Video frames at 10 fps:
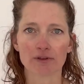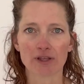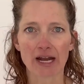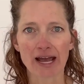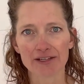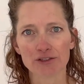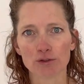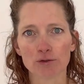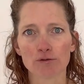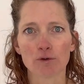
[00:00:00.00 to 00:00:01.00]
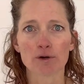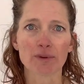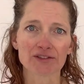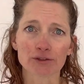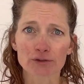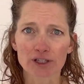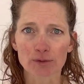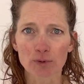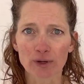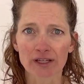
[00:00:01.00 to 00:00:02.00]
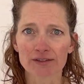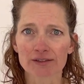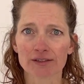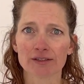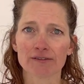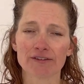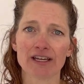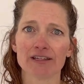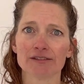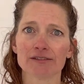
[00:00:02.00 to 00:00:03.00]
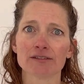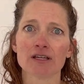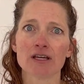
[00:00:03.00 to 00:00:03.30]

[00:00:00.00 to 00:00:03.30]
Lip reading: that I do for muscle trigger points in the face